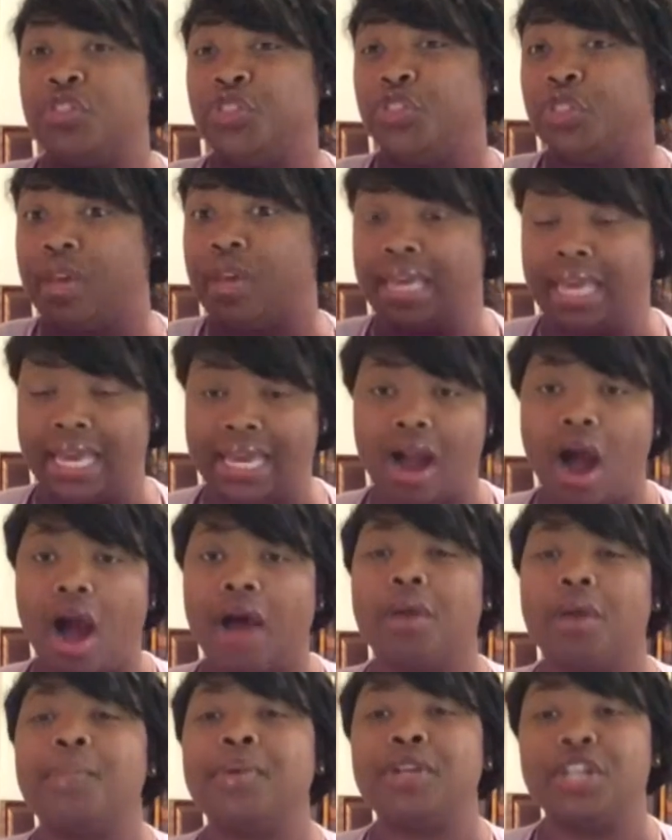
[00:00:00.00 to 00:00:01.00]
they get
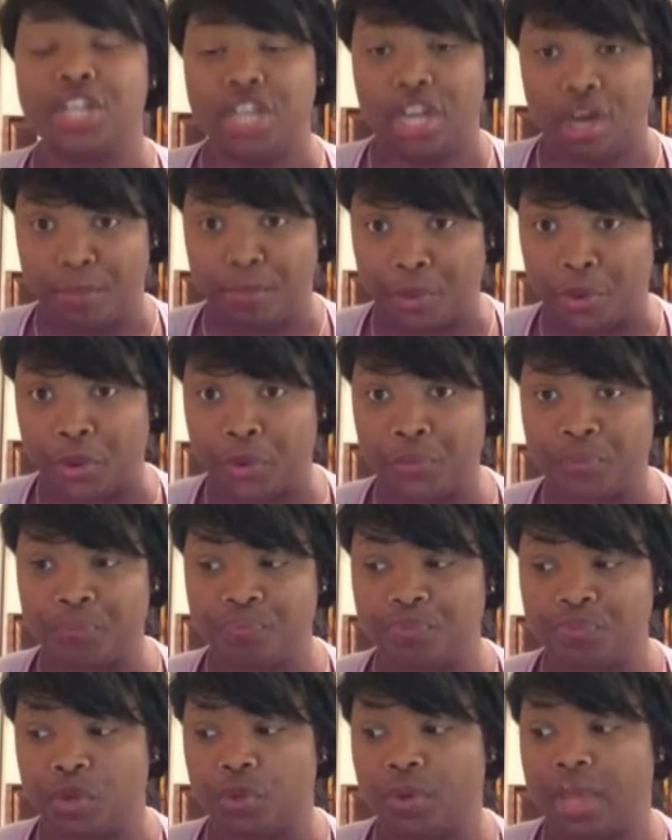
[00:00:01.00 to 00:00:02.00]
caught up in the number,
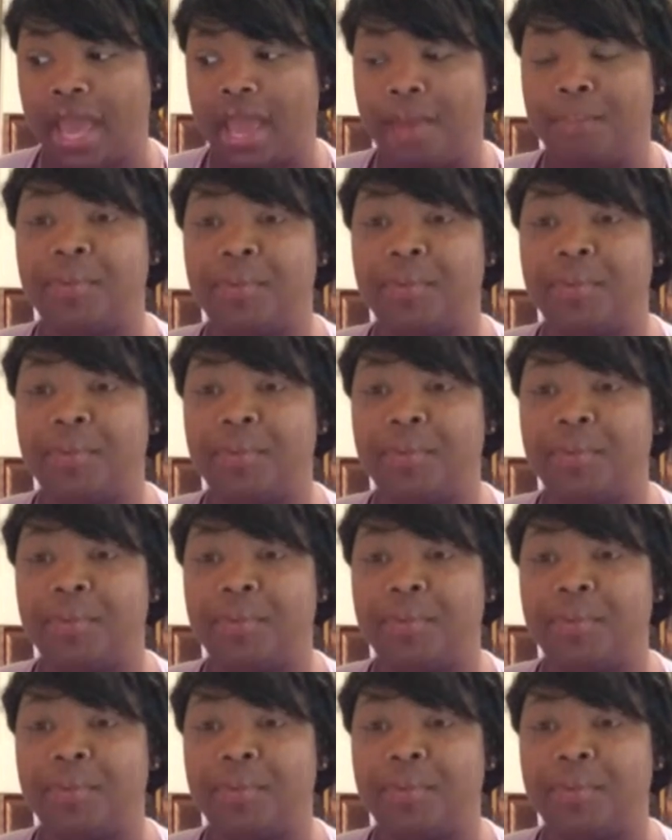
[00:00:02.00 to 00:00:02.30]
okay?